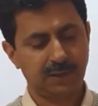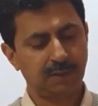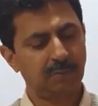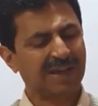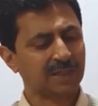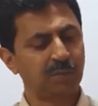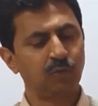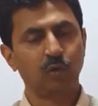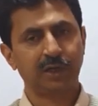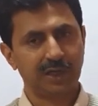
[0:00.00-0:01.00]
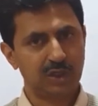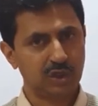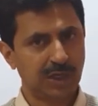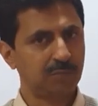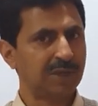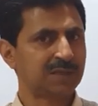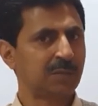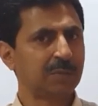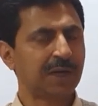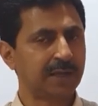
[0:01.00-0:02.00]
maximum voltage and
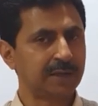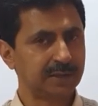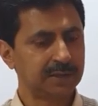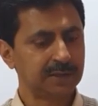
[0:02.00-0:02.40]
maximum current.